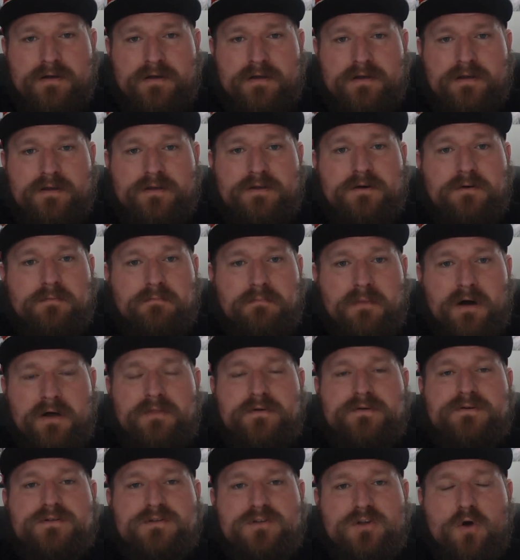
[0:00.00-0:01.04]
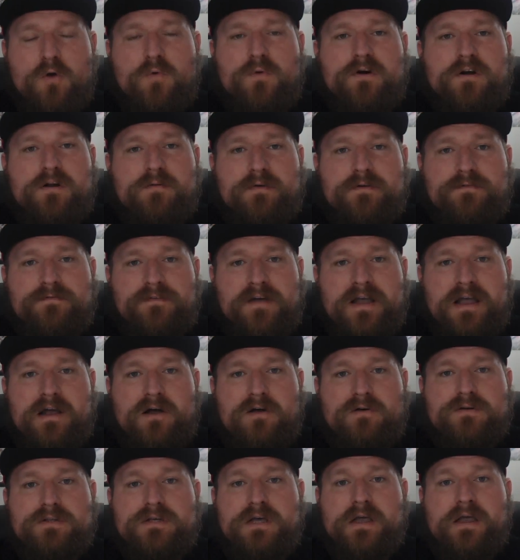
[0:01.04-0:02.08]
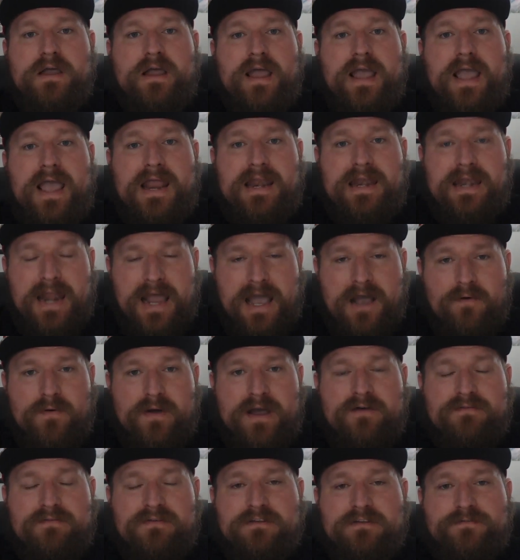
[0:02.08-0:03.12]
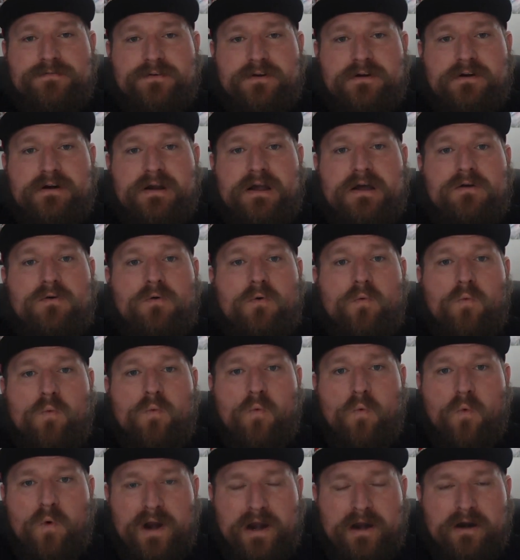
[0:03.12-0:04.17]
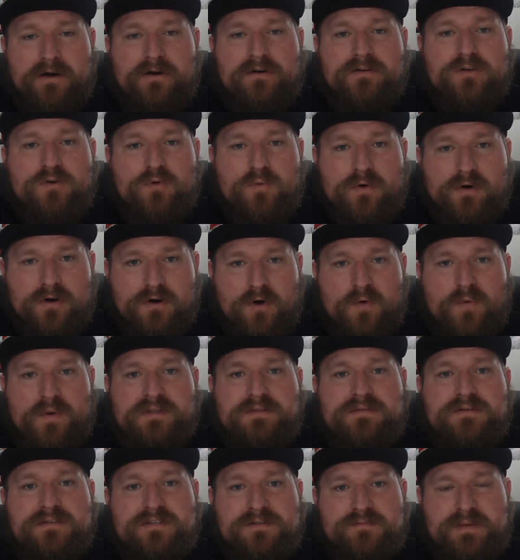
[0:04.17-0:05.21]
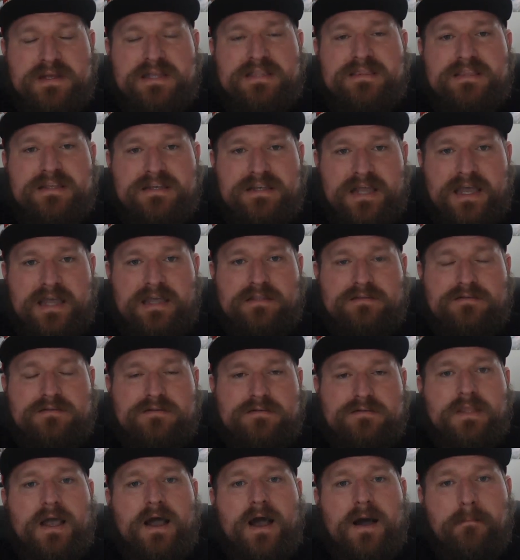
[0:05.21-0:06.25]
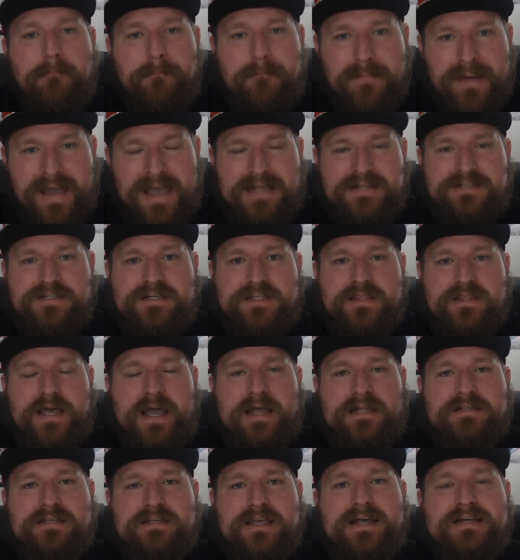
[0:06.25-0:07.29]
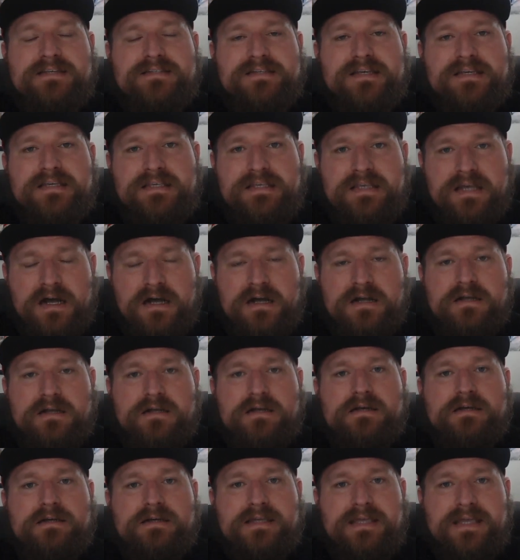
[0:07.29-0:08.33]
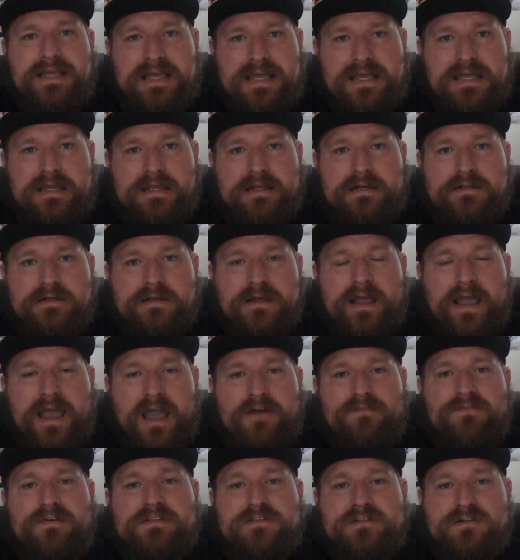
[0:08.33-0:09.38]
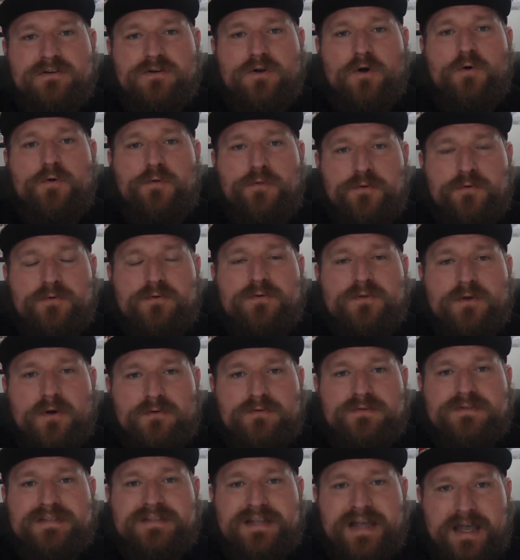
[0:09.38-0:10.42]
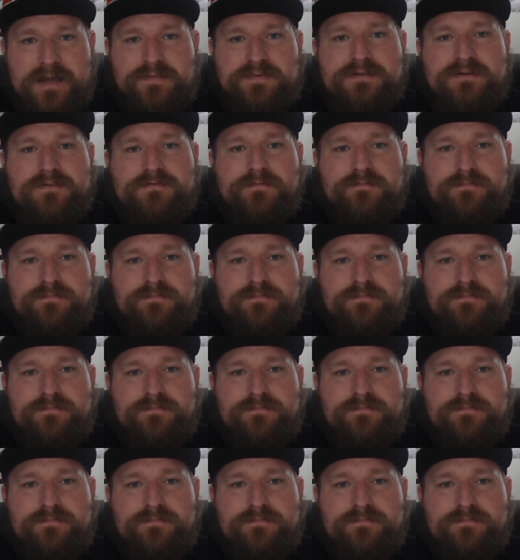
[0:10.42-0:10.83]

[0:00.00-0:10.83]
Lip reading: your mother's nowhere to be found, and now having to figure out where you were going to spend the night. Imagine that as a young kid, having to go through those types of